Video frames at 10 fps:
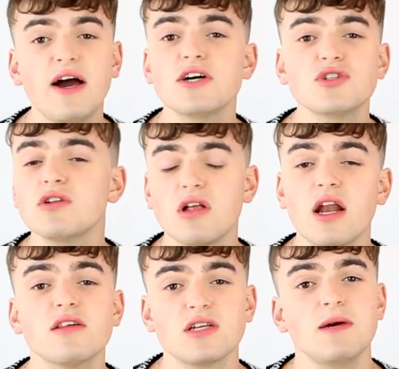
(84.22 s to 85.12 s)
fashion a
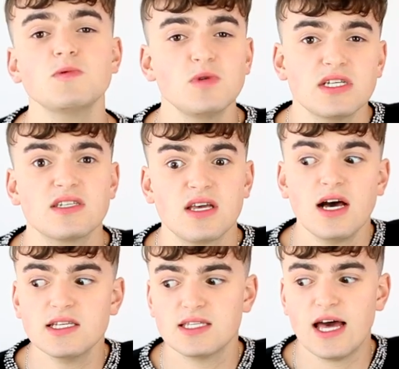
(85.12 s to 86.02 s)
lot of the times we
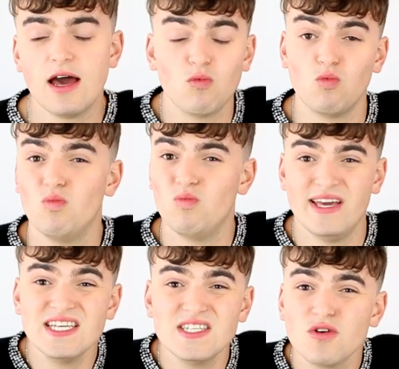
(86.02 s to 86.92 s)
discuss that
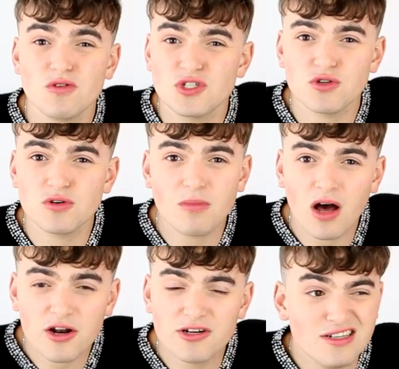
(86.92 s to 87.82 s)
is haute couture
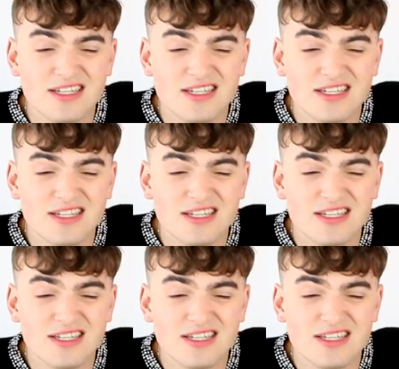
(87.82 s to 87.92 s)
modern?